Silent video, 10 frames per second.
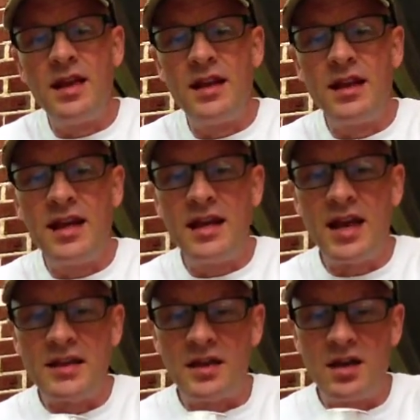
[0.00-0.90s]
I
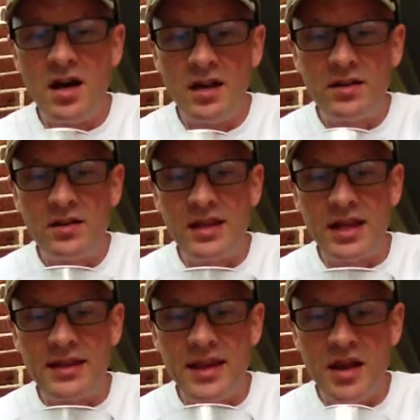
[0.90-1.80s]
like the color. I
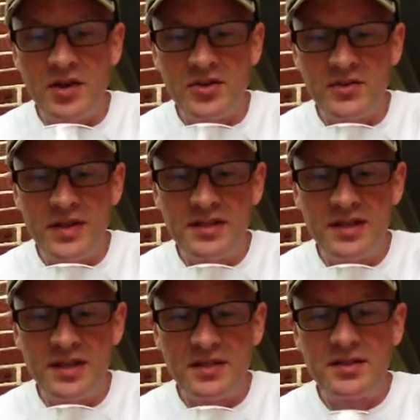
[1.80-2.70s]
like the
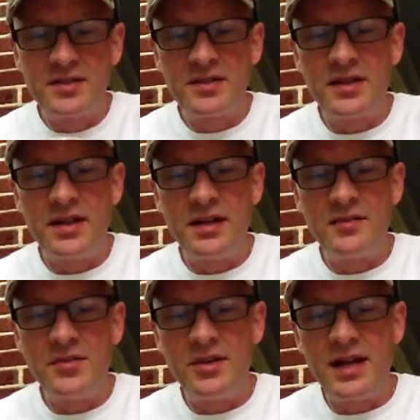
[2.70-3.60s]
characteristics. I
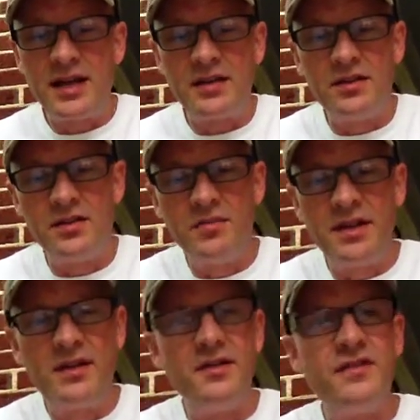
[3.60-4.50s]
like a little
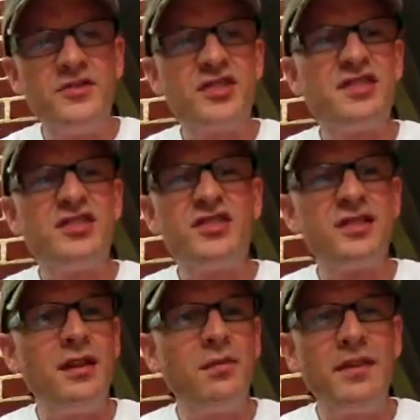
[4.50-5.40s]
bit of just a
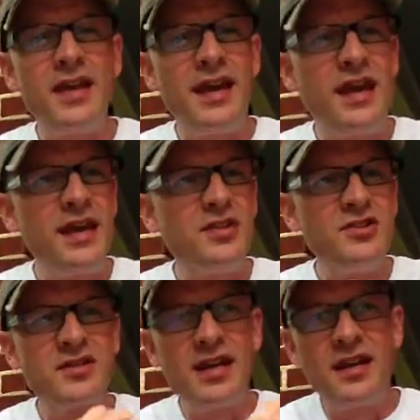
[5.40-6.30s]
little bit of head,
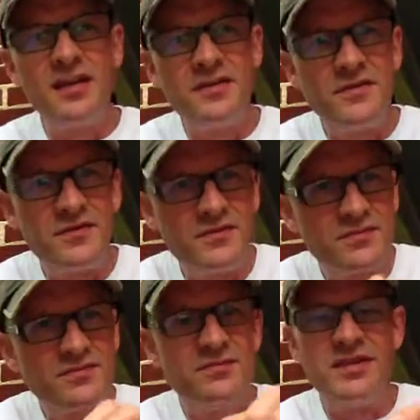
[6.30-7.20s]
just kind of
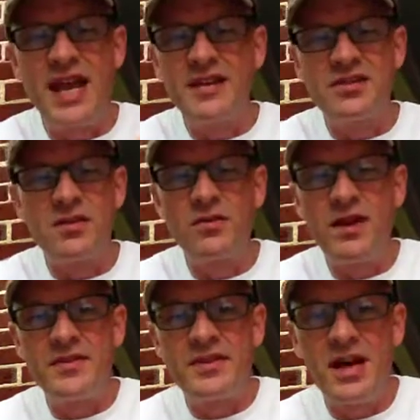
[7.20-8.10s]
dancing
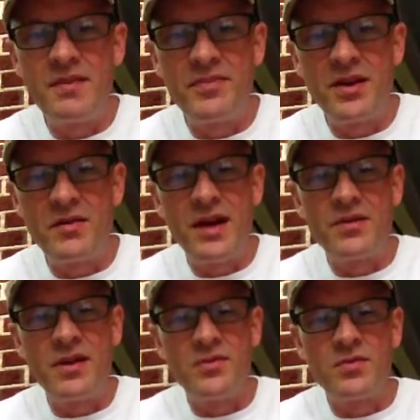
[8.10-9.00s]
around the top there, right
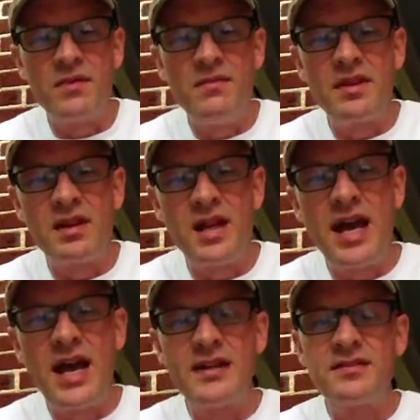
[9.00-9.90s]
around the rim of the
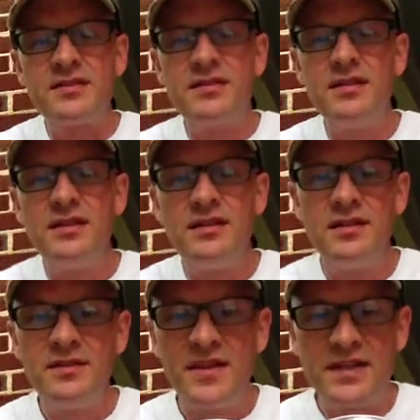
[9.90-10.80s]
glass.
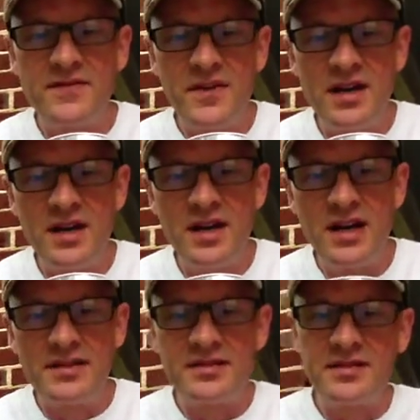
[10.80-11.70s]
That's very
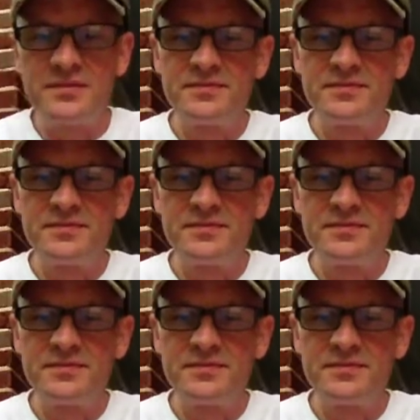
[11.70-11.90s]
nice.